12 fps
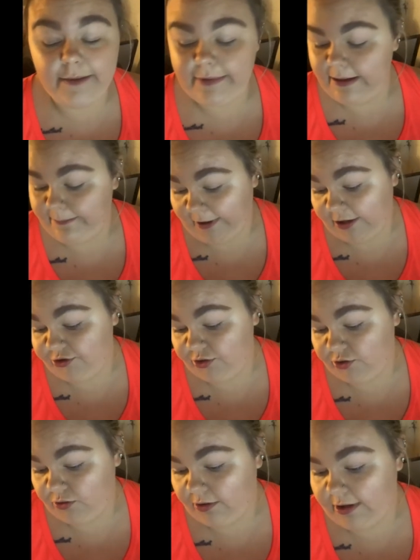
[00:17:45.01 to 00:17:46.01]
be a bunch of
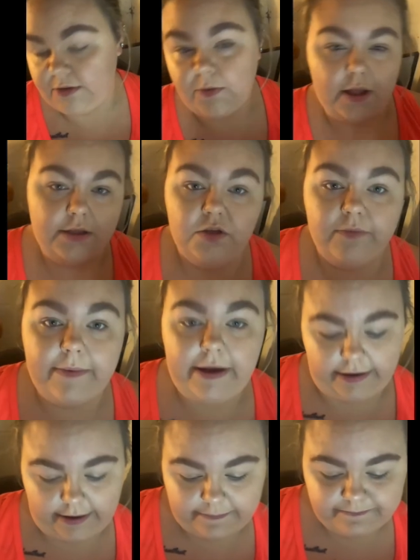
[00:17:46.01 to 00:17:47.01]
stories while I do my
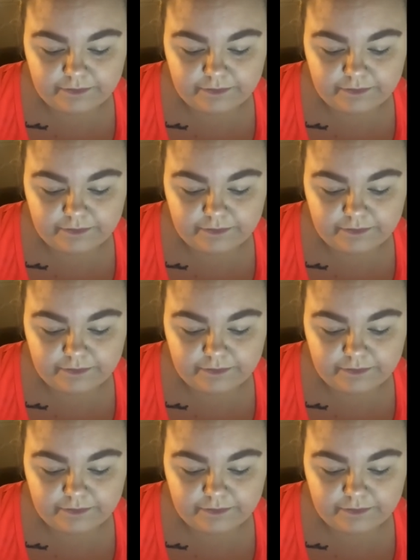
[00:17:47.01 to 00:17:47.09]
makeup.